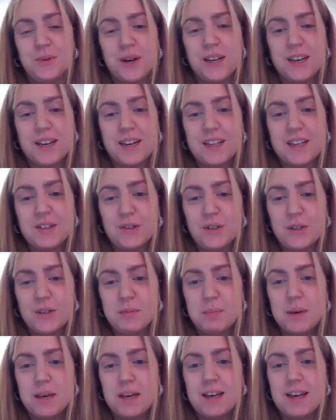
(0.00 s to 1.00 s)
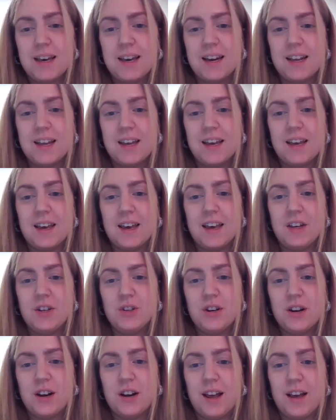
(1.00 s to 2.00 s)
do I need to speak any
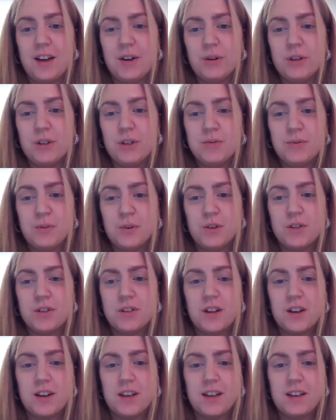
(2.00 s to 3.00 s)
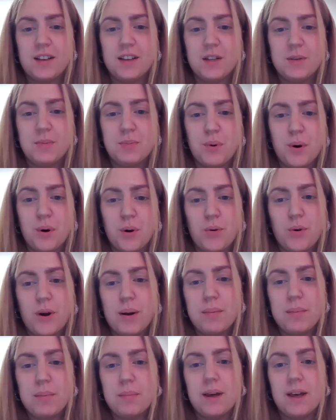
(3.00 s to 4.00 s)
Asian language for studying this
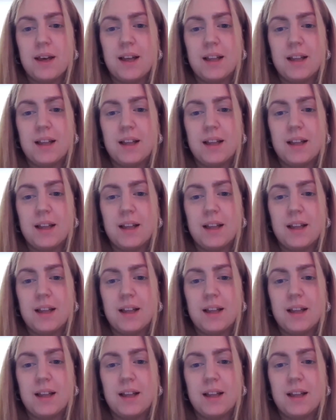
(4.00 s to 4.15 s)
program?